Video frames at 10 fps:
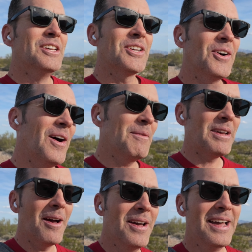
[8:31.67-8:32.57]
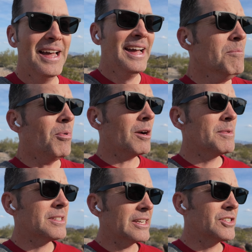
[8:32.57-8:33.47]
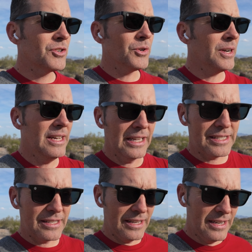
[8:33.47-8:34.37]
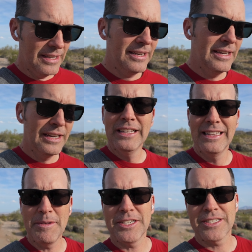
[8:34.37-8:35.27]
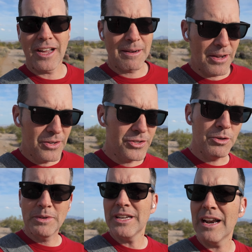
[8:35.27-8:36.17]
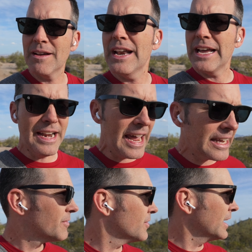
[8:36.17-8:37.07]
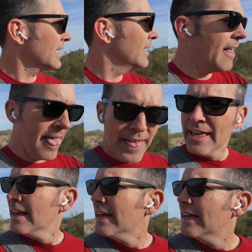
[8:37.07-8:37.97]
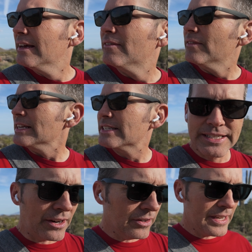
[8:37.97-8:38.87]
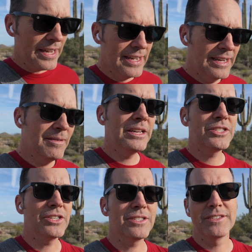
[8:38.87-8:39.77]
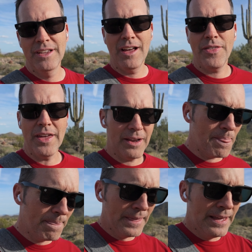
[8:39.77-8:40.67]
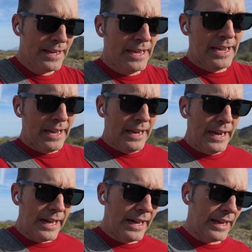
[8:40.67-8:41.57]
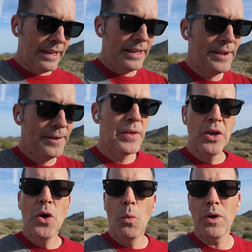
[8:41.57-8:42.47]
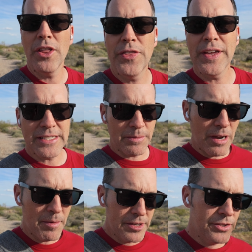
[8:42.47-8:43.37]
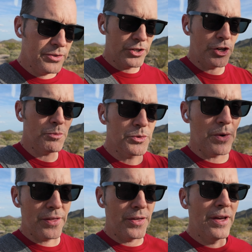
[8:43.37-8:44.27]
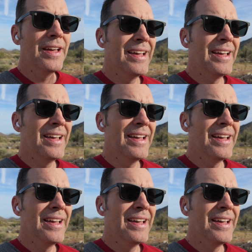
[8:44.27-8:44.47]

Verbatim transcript: so I mean, part of me is like, screw it, let me just talk about YouTube. It's not a negative thing necessarily. It's just a thing. One of the things I'm coming to terms with